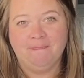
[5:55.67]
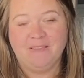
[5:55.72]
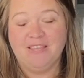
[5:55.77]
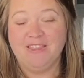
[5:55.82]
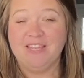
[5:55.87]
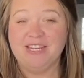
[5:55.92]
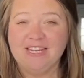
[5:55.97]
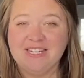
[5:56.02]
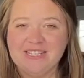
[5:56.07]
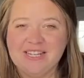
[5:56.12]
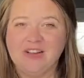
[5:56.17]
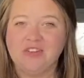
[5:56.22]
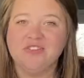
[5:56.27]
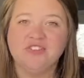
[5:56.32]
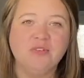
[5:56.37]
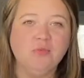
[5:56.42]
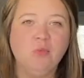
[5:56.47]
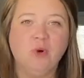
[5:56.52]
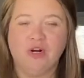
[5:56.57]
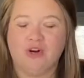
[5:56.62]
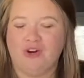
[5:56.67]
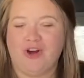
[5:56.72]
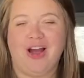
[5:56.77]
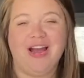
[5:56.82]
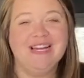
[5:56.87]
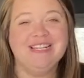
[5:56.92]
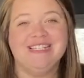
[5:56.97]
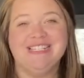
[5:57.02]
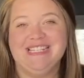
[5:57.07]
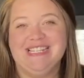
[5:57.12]
And then he tells them what
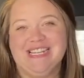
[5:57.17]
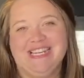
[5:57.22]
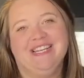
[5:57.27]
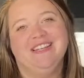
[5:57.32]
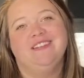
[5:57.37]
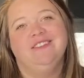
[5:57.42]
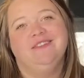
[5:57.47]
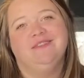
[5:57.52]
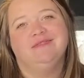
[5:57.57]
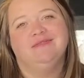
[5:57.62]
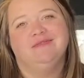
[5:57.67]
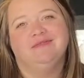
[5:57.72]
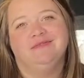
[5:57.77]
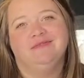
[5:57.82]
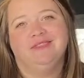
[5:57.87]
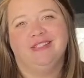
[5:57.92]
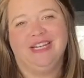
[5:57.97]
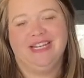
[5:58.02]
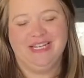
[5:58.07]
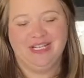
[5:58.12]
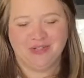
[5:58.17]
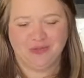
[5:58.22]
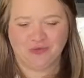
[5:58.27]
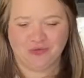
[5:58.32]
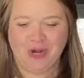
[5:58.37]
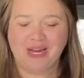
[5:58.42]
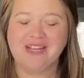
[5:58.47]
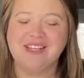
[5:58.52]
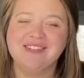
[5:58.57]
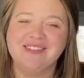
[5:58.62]
Christ did in his
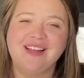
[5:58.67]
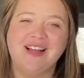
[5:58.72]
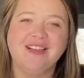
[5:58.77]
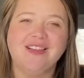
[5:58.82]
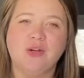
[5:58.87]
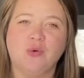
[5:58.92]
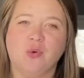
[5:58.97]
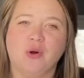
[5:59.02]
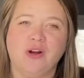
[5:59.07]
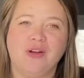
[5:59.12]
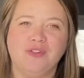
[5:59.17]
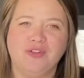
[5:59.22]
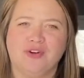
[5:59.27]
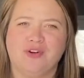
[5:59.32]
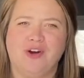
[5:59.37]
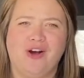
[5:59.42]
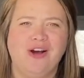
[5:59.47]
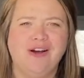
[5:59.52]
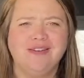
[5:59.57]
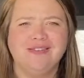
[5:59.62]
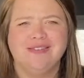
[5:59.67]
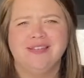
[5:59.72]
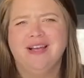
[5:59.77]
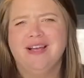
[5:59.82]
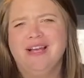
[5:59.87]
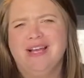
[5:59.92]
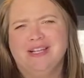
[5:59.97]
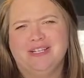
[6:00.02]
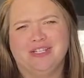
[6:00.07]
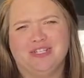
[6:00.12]
reconciling work on the cross,
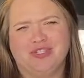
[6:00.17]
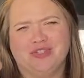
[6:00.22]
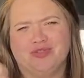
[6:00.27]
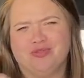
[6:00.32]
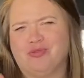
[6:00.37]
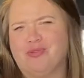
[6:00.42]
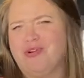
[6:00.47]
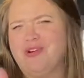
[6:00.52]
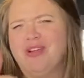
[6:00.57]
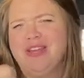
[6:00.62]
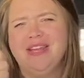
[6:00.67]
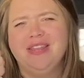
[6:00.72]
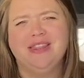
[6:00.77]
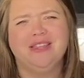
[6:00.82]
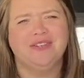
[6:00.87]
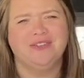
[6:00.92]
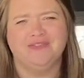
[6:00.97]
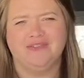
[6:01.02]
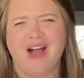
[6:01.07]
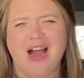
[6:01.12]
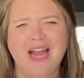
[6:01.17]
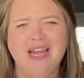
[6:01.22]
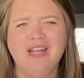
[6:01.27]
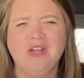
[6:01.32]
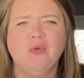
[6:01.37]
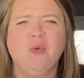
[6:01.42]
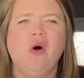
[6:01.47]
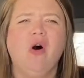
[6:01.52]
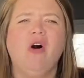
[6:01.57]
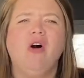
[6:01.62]
destroying the
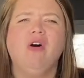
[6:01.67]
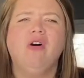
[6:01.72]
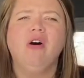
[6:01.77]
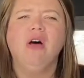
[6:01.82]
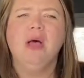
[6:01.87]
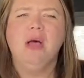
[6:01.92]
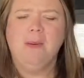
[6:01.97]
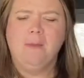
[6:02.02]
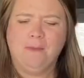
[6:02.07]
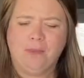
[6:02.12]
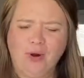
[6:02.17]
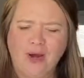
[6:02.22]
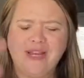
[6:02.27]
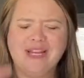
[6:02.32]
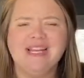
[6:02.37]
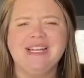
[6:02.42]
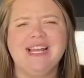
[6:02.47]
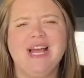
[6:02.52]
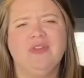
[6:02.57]
dividing wall, breaking